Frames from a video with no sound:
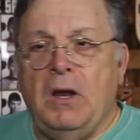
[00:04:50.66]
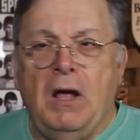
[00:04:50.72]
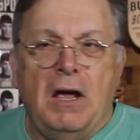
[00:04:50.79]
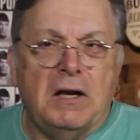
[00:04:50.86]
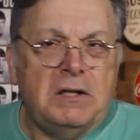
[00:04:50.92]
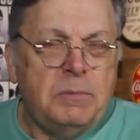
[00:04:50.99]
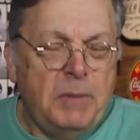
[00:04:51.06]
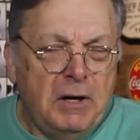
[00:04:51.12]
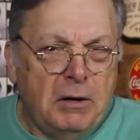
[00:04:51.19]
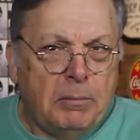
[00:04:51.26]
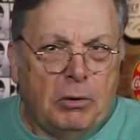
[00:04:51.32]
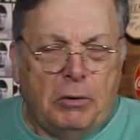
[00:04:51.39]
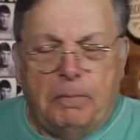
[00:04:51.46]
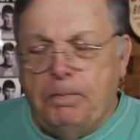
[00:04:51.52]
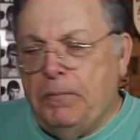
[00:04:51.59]

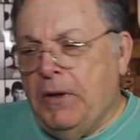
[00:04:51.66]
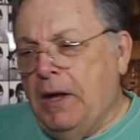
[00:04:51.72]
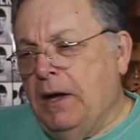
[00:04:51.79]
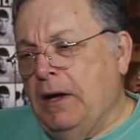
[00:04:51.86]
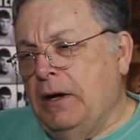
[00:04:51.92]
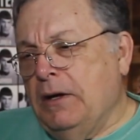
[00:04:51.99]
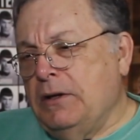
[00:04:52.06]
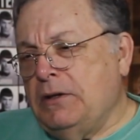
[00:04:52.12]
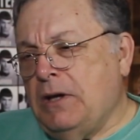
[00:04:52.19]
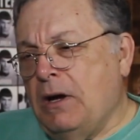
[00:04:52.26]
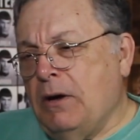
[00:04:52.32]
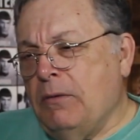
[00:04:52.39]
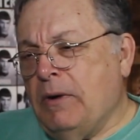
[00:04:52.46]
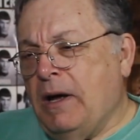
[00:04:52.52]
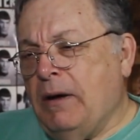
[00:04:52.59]
hospitable.
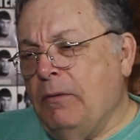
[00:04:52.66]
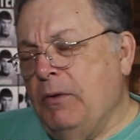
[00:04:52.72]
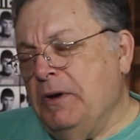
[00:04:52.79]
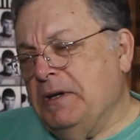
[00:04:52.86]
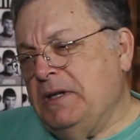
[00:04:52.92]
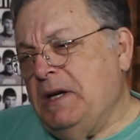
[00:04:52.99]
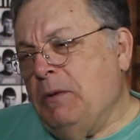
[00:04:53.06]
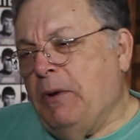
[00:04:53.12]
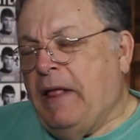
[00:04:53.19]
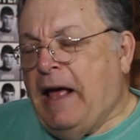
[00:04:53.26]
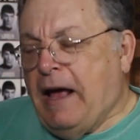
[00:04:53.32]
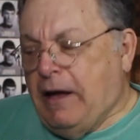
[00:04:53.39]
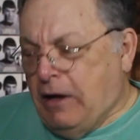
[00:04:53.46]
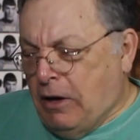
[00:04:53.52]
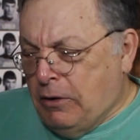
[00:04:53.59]
So uh, we'll see where
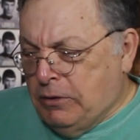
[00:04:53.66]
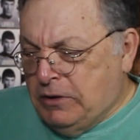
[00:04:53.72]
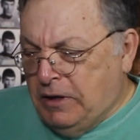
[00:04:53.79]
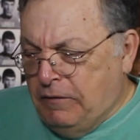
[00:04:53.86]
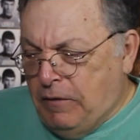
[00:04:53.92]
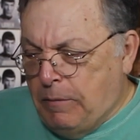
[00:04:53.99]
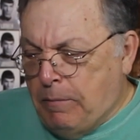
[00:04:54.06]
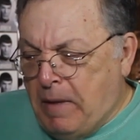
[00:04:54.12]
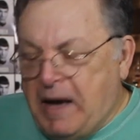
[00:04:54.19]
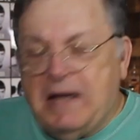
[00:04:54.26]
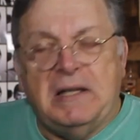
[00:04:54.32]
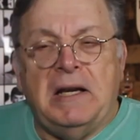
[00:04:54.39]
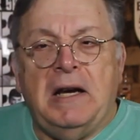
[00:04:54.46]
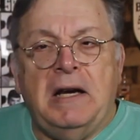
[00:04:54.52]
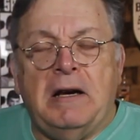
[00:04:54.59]
that goes, and if it
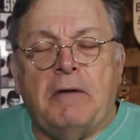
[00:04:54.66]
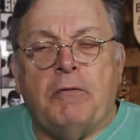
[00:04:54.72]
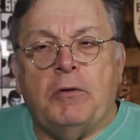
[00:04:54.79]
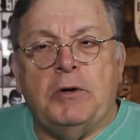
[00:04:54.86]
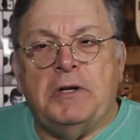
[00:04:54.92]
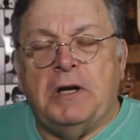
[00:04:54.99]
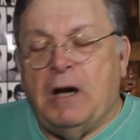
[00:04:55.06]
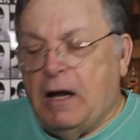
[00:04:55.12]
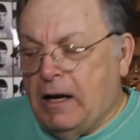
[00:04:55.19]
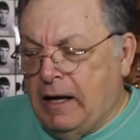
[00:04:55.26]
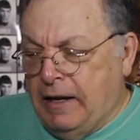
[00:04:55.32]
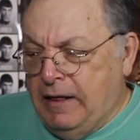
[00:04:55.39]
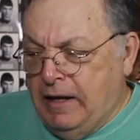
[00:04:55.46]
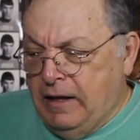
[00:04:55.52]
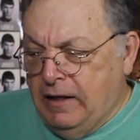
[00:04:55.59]
makes any difference at all,
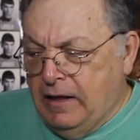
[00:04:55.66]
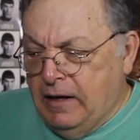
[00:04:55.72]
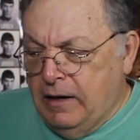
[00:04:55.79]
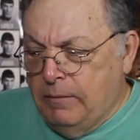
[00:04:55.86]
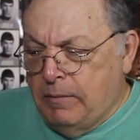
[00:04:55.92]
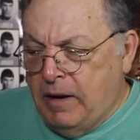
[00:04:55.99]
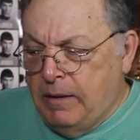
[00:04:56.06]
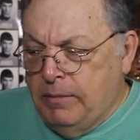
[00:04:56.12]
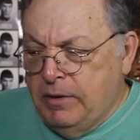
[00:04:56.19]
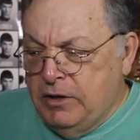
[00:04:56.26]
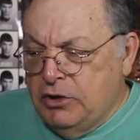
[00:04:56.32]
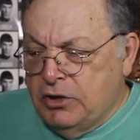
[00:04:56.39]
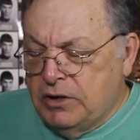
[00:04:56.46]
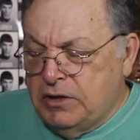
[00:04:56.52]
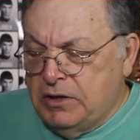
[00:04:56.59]
I think that it may be
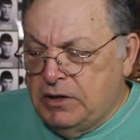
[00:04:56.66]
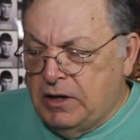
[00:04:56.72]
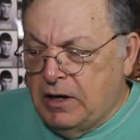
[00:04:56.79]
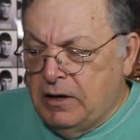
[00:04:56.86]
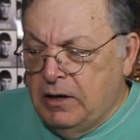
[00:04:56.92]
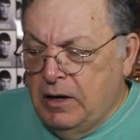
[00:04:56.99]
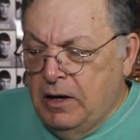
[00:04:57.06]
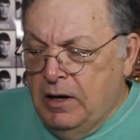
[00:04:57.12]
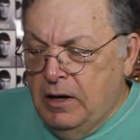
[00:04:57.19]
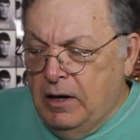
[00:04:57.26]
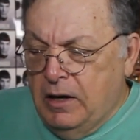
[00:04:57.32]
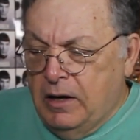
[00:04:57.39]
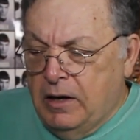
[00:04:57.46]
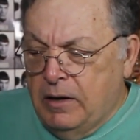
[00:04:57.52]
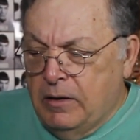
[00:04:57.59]
just uh,
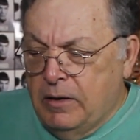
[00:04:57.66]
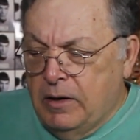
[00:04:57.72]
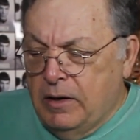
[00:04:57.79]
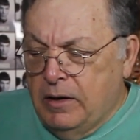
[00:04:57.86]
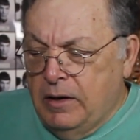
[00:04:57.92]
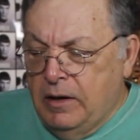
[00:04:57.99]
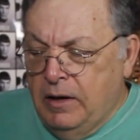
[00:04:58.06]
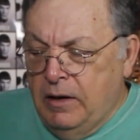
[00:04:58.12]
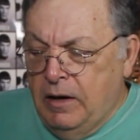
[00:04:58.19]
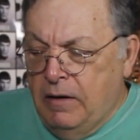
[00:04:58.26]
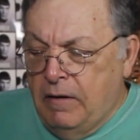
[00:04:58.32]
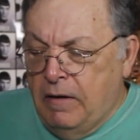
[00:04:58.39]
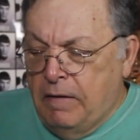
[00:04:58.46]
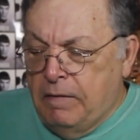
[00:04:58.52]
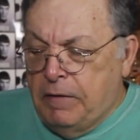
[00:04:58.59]
uh,
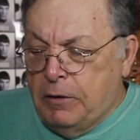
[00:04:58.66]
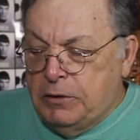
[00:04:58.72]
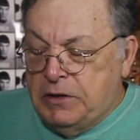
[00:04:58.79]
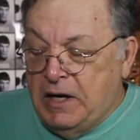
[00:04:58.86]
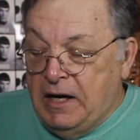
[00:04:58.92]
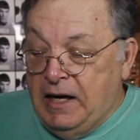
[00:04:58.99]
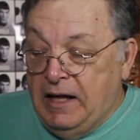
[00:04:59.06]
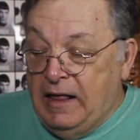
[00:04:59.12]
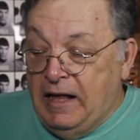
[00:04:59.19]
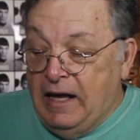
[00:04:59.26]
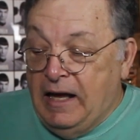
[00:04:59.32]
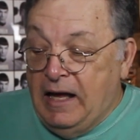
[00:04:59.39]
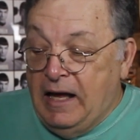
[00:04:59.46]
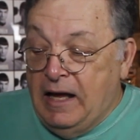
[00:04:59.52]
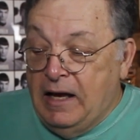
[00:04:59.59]
if there's
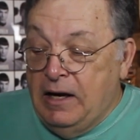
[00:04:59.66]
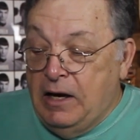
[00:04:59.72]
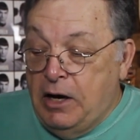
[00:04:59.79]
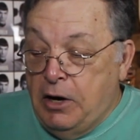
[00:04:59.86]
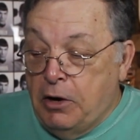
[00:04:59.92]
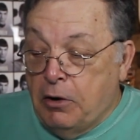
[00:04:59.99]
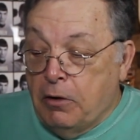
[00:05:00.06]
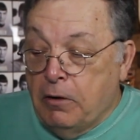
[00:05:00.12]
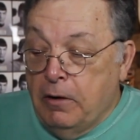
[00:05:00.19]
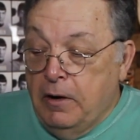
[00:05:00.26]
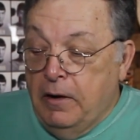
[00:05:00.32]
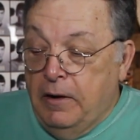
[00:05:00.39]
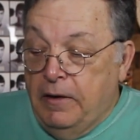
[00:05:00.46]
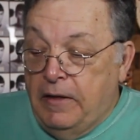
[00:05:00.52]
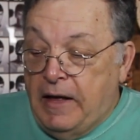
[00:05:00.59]
anything in here,
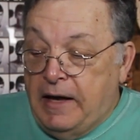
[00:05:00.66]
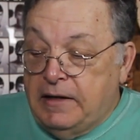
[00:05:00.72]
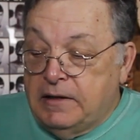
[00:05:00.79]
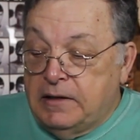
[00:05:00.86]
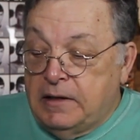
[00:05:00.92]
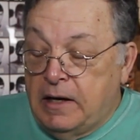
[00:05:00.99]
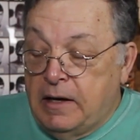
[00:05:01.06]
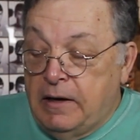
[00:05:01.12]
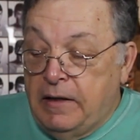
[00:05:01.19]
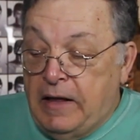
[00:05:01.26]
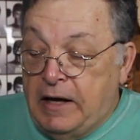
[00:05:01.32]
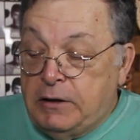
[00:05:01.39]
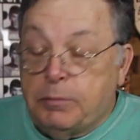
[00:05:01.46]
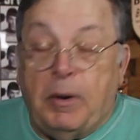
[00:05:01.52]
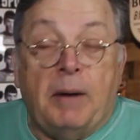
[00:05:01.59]
that's uh,
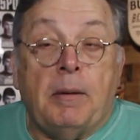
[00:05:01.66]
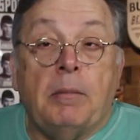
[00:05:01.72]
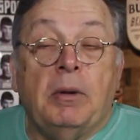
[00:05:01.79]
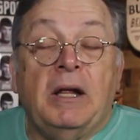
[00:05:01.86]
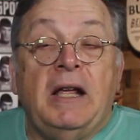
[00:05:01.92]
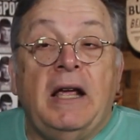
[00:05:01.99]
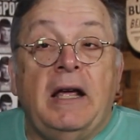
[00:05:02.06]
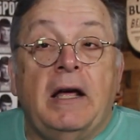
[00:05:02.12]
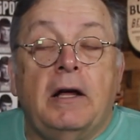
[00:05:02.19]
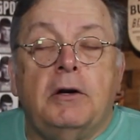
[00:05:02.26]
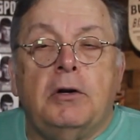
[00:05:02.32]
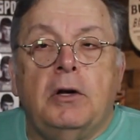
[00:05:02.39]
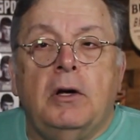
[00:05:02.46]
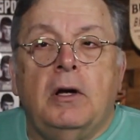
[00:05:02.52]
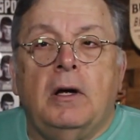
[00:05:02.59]
that's probably it.
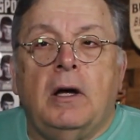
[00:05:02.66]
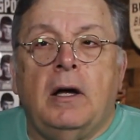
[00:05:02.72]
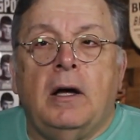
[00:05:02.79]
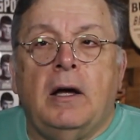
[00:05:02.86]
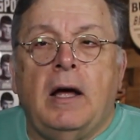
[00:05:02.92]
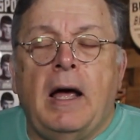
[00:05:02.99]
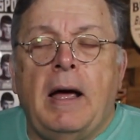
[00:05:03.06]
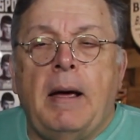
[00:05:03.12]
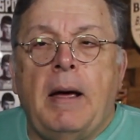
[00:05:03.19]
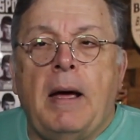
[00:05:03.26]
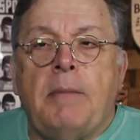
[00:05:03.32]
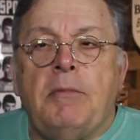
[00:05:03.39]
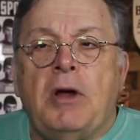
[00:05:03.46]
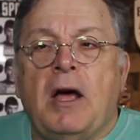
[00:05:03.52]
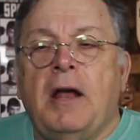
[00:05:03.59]
Uh, I,
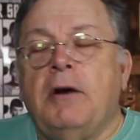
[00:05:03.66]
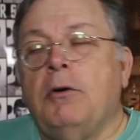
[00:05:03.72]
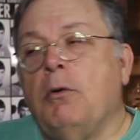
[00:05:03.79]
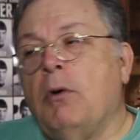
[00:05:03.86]
am not